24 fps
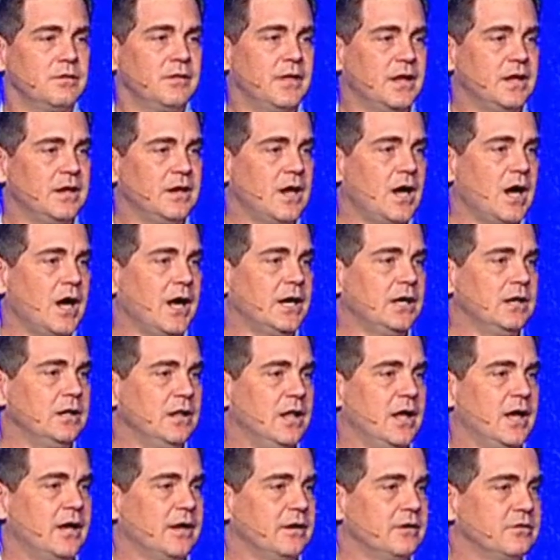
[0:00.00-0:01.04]
that 9
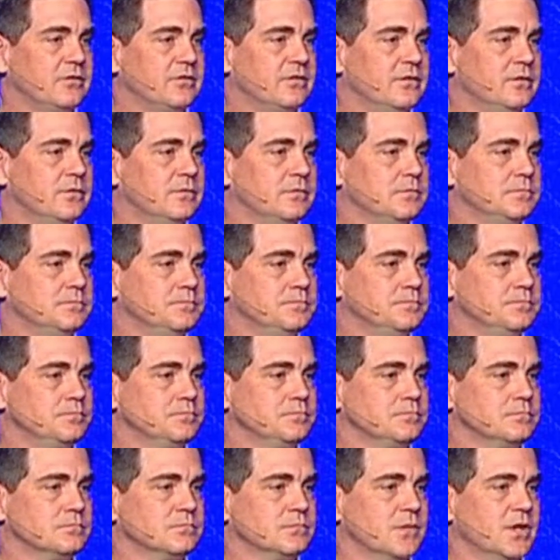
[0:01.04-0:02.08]
legs
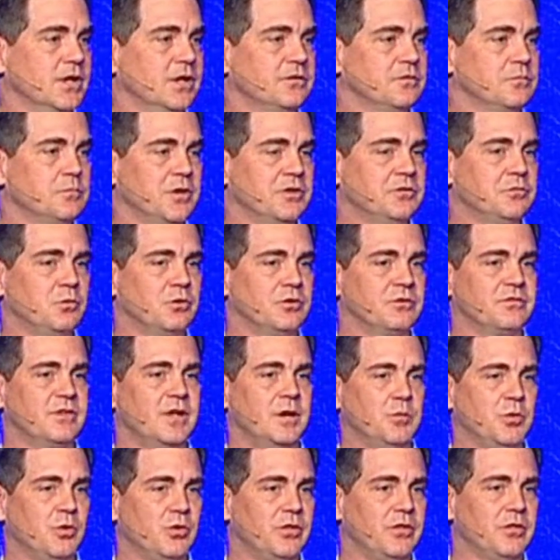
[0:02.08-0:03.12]
is much more
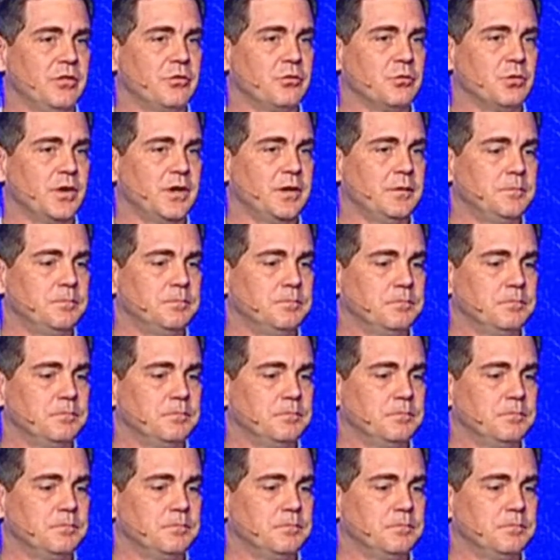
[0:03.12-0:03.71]
stable than 3.